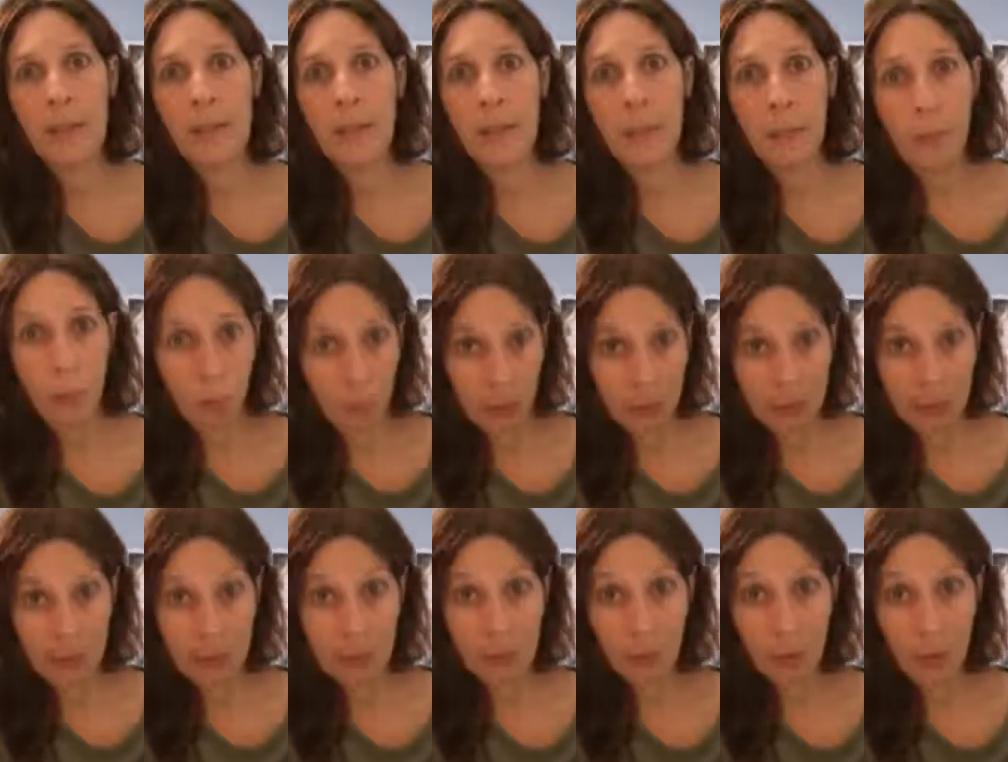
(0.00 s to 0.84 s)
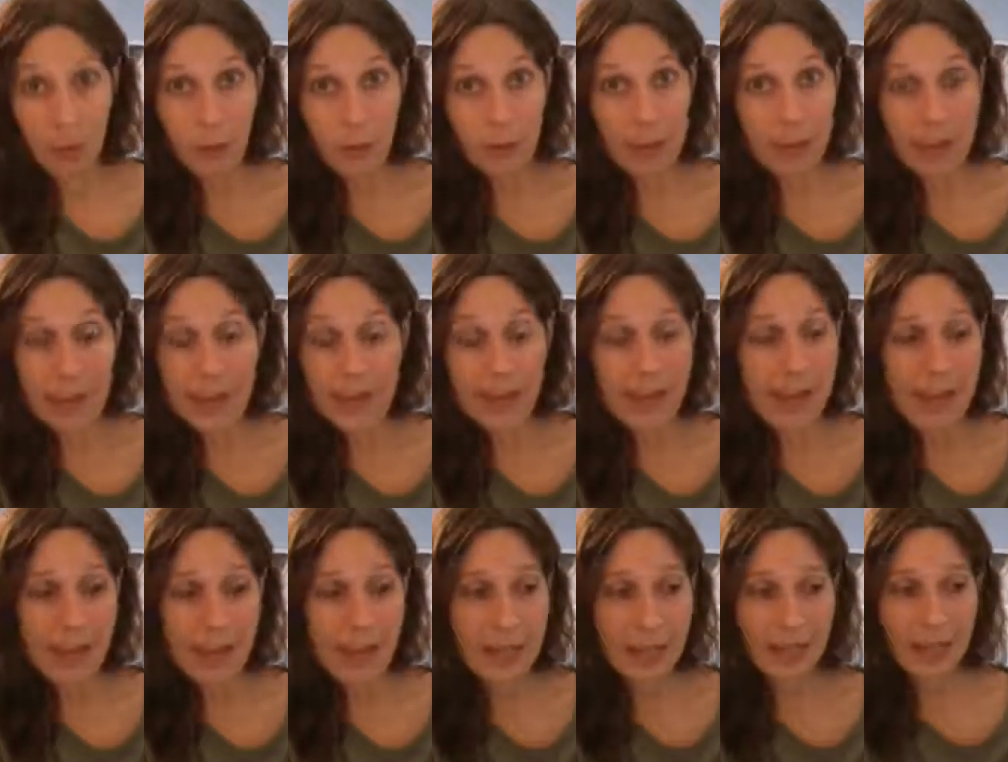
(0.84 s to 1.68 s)
with this movie.
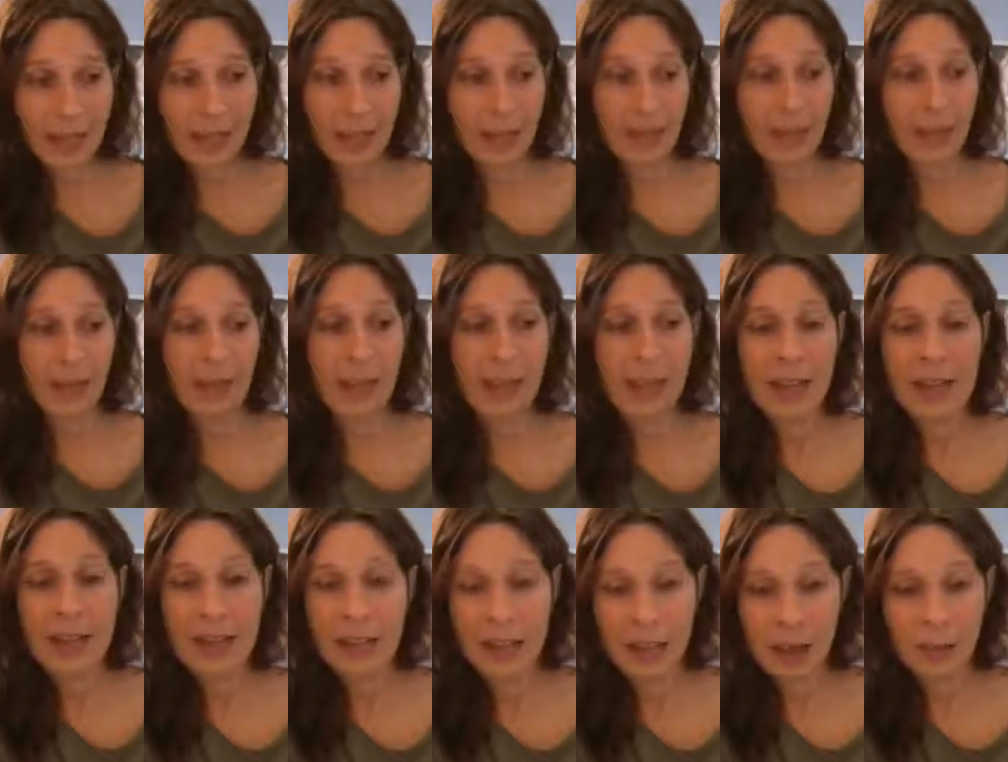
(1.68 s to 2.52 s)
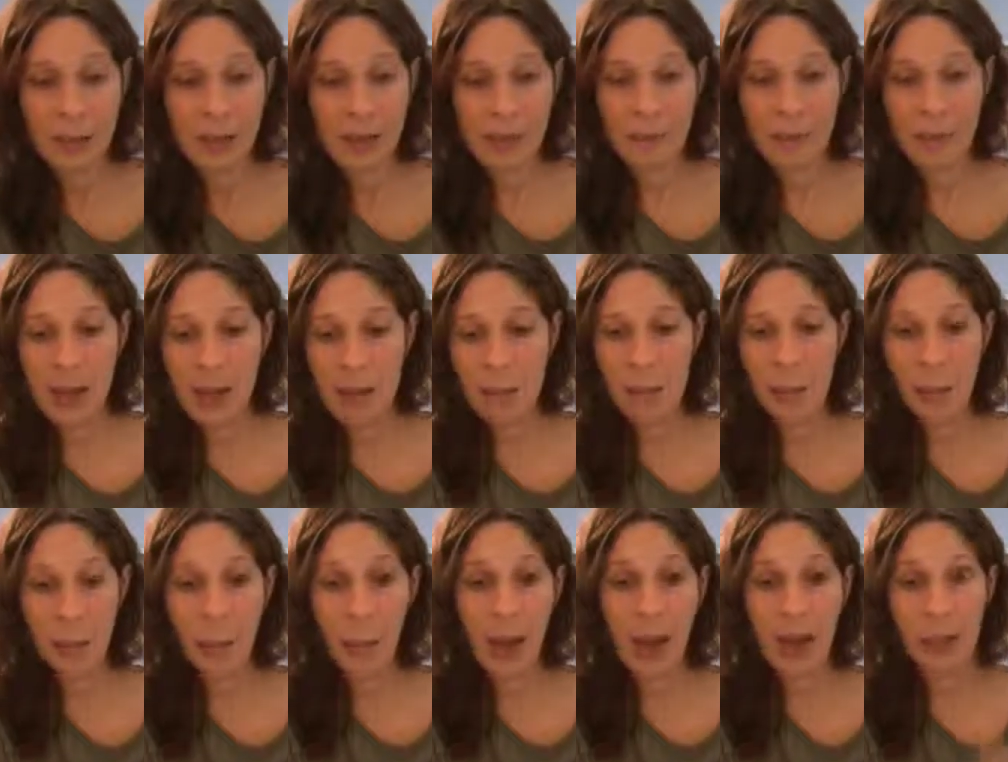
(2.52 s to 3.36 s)
He isn't condemning people
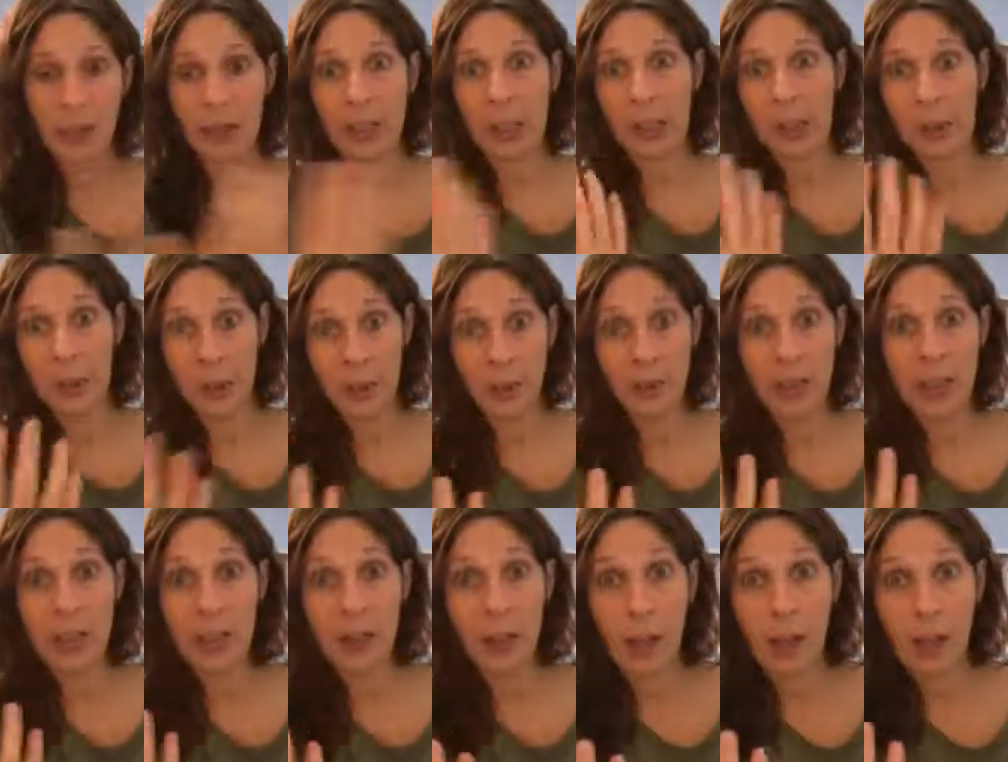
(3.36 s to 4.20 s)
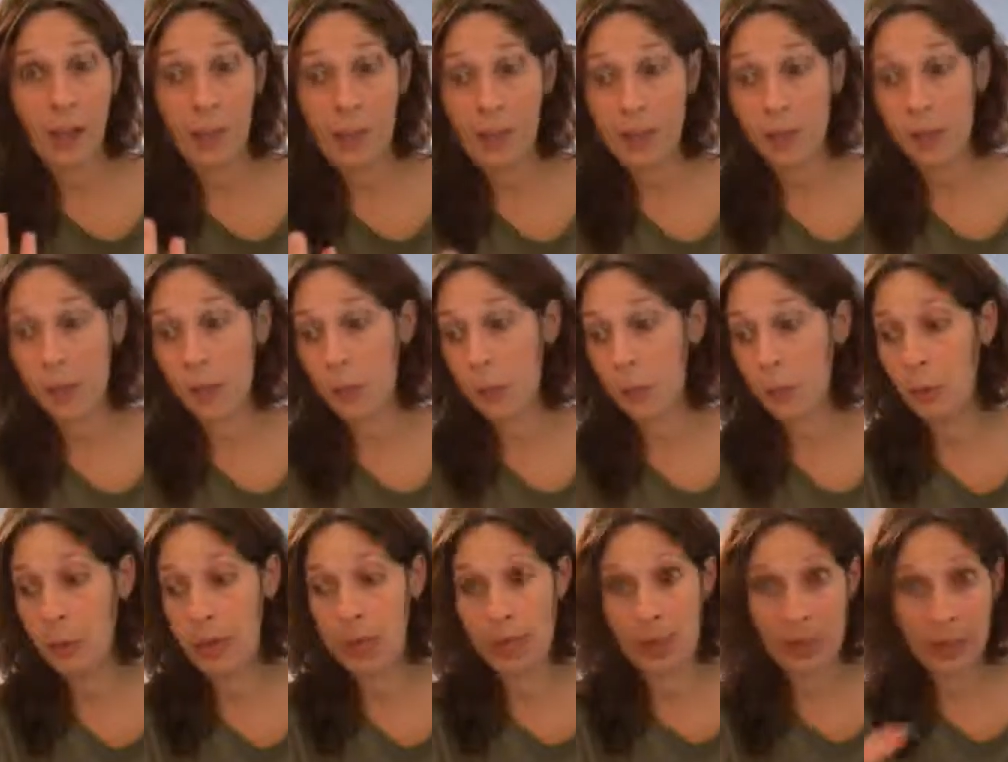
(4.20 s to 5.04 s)
who actually do think like this,
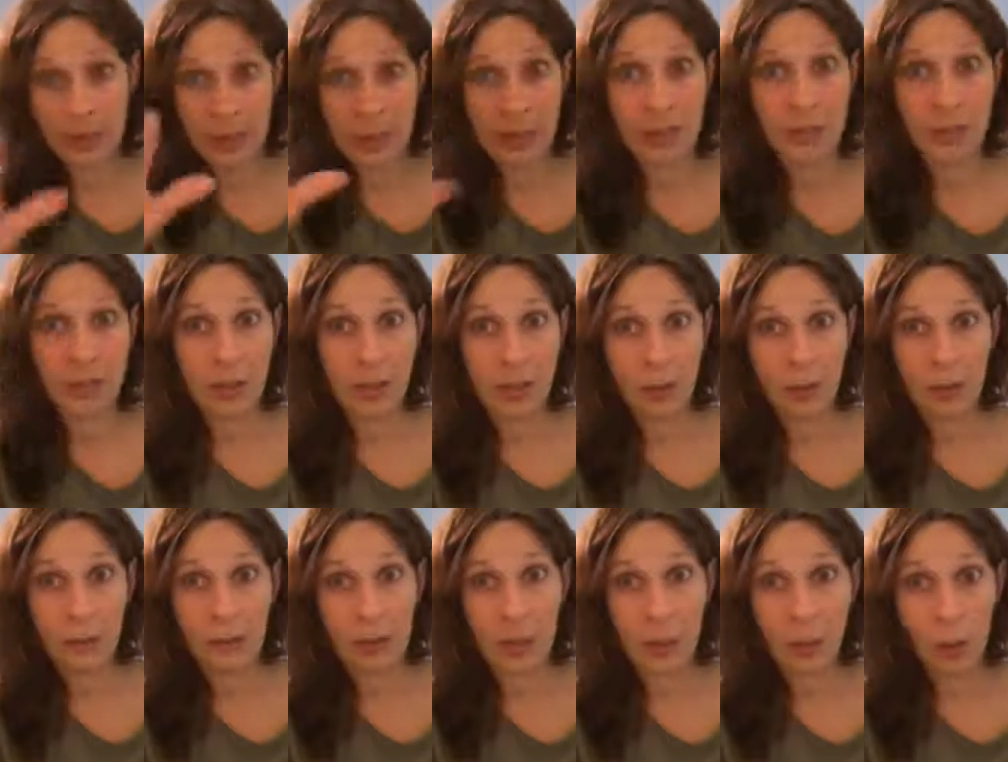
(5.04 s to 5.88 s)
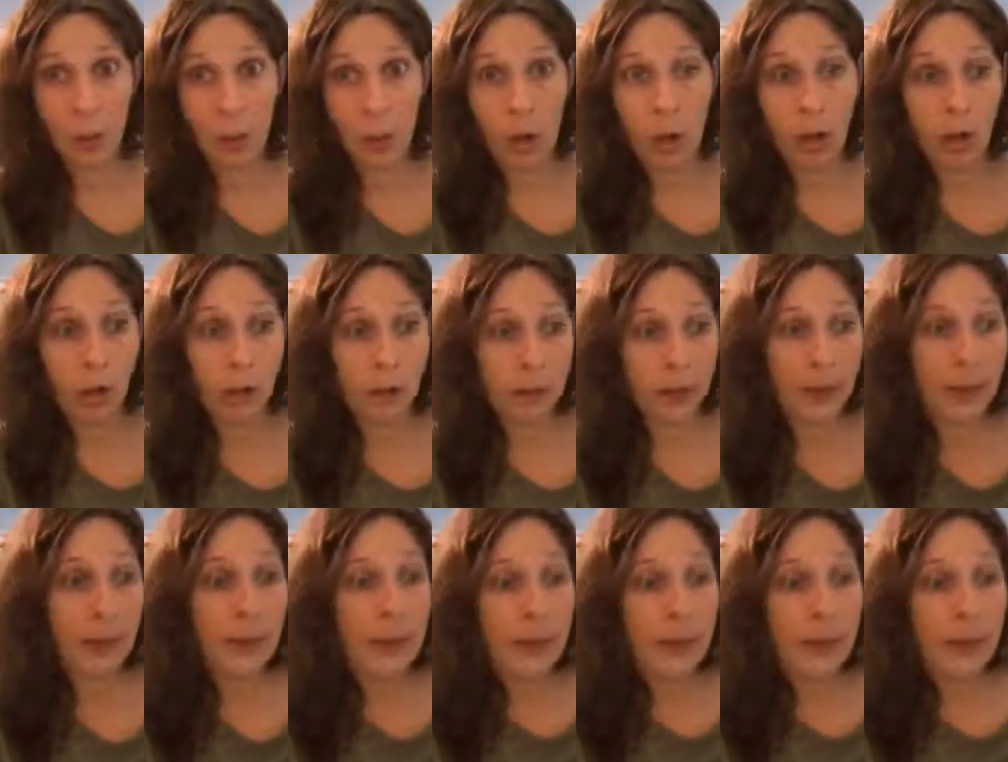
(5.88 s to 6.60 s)
who exist in the real world.